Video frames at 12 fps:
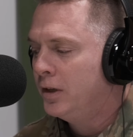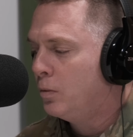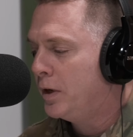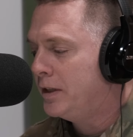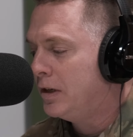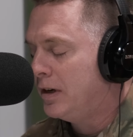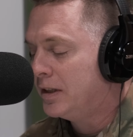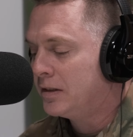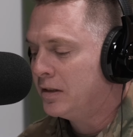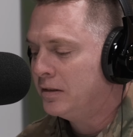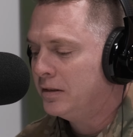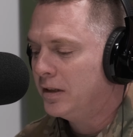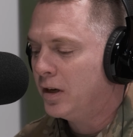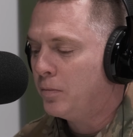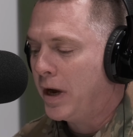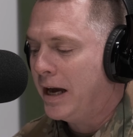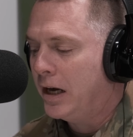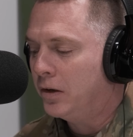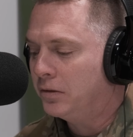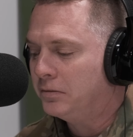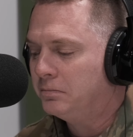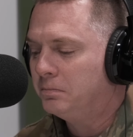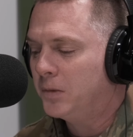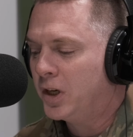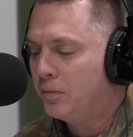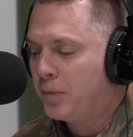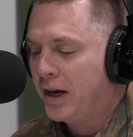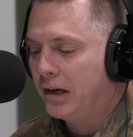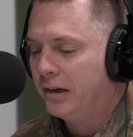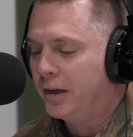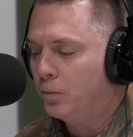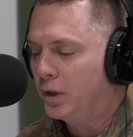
we talked about comparing